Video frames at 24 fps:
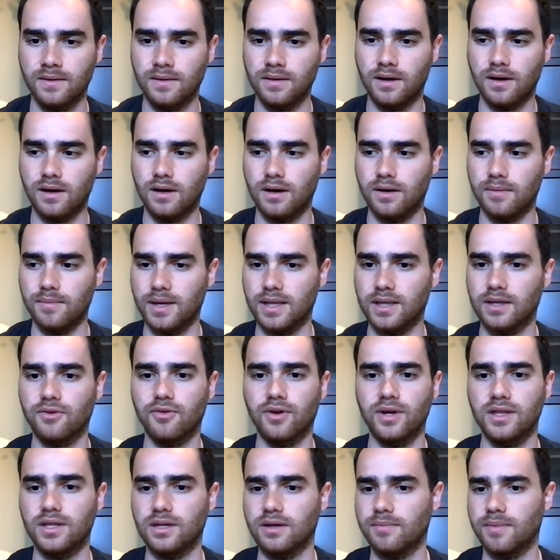And the
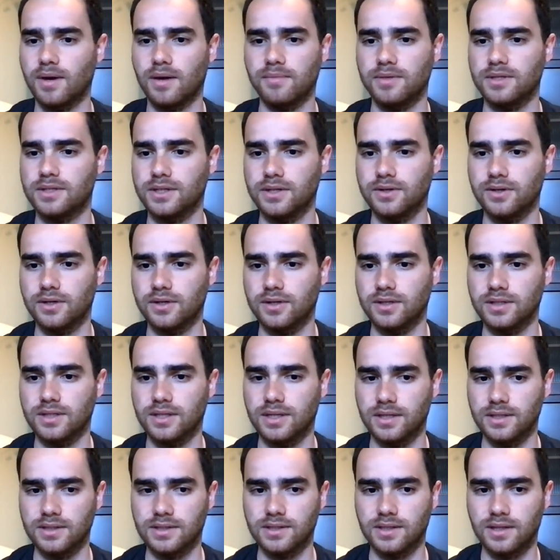great thing about Material
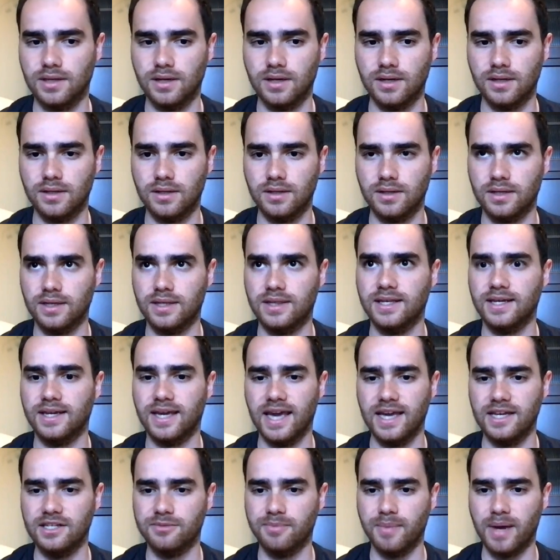is the
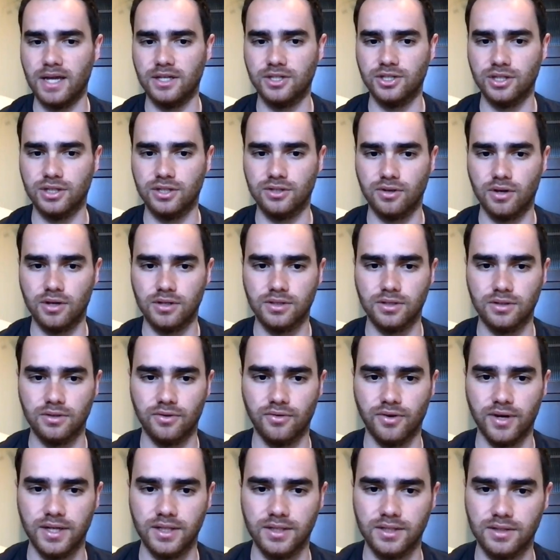case matching is also great.